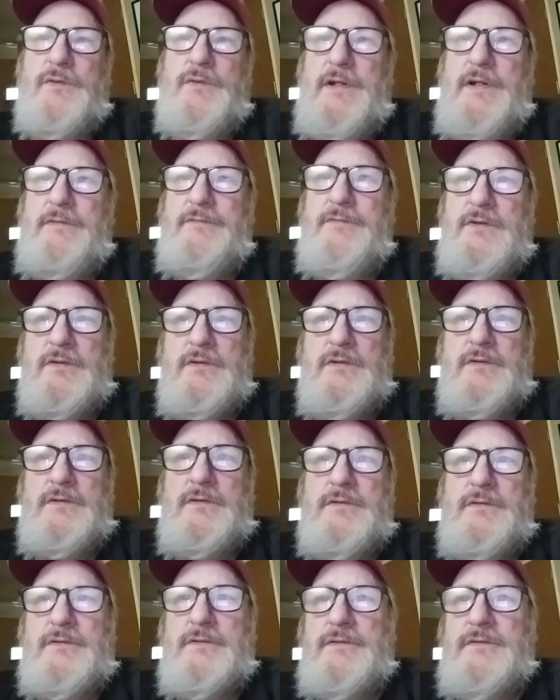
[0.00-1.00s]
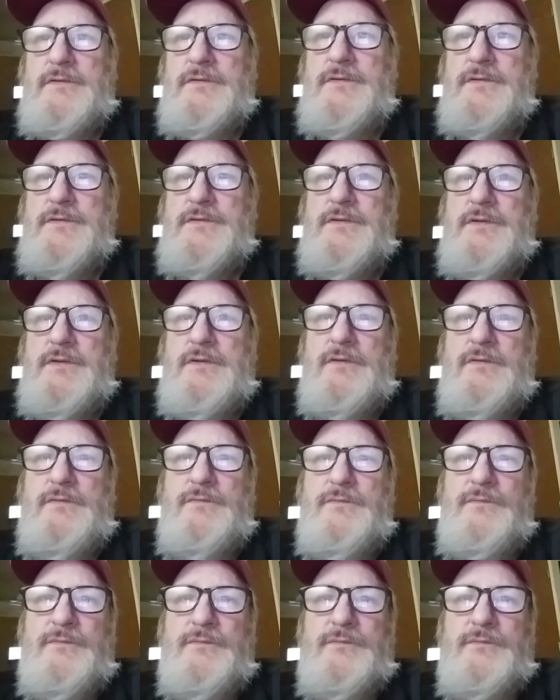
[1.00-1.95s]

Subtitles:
or whatever. So.